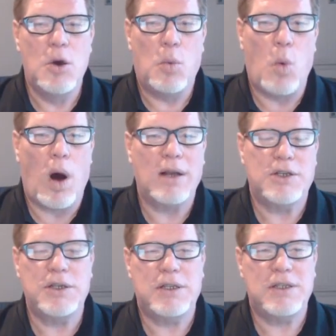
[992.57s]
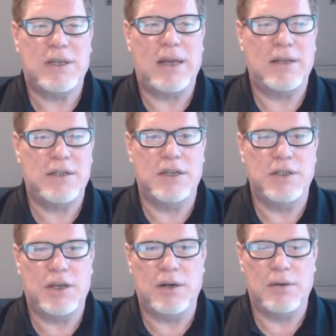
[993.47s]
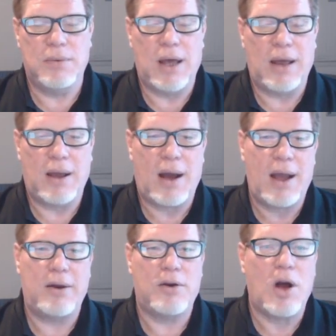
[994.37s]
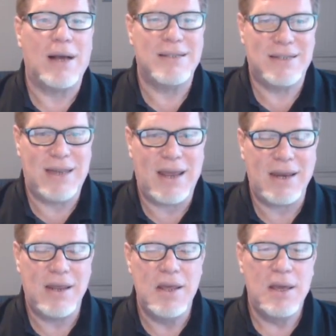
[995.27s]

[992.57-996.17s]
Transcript: Washington State is considered a higher cost state.